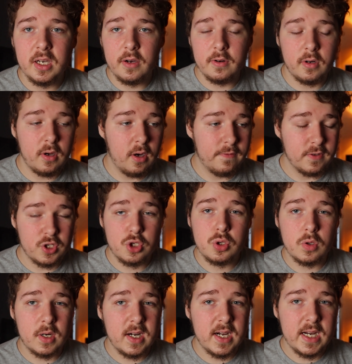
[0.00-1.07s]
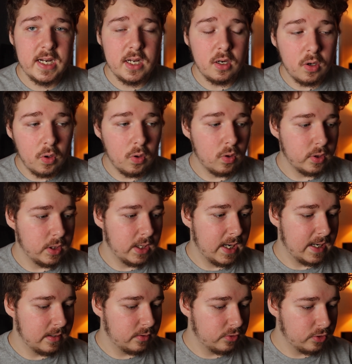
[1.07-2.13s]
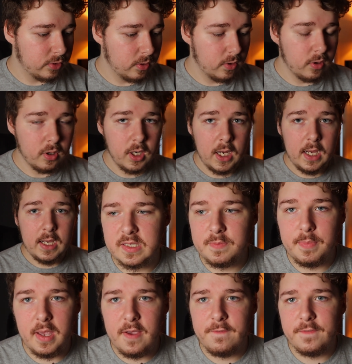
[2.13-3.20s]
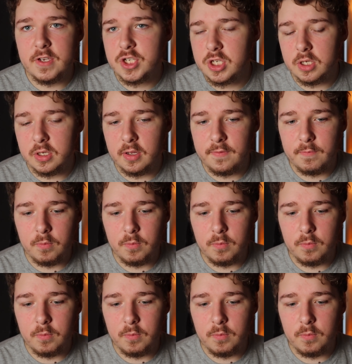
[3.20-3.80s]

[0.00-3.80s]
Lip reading: off a tree, or you had to spear fishing